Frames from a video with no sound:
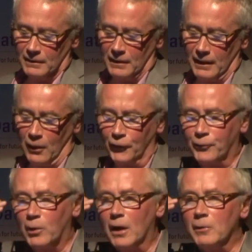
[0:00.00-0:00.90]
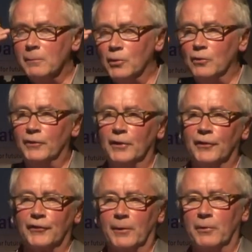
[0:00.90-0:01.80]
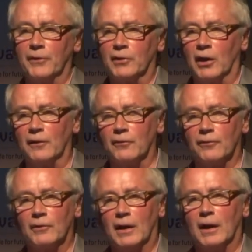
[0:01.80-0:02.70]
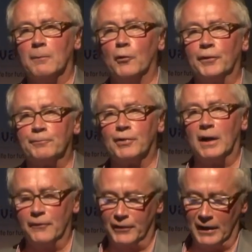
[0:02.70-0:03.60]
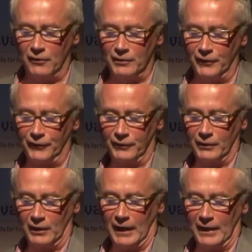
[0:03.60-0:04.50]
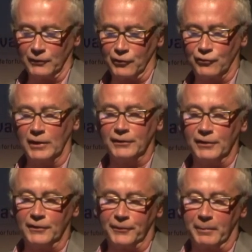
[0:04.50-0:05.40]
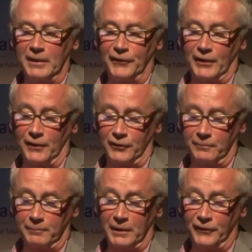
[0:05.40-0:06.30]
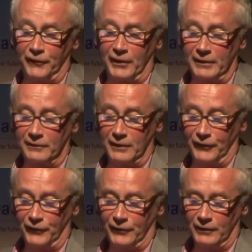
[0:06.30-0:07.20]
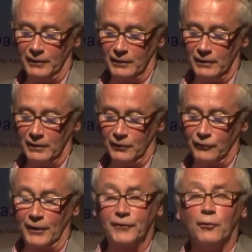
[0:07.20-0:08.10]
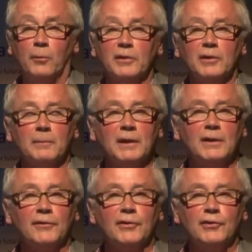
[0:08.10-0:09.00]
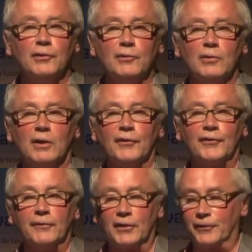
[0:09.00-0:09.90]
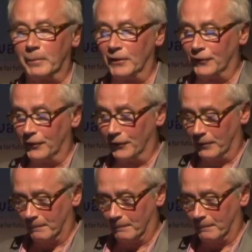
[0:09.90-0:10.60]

Elsewhere, we moved into some of the kind of more deprived areas and created space out of places like this, transforming them into new civic spaces.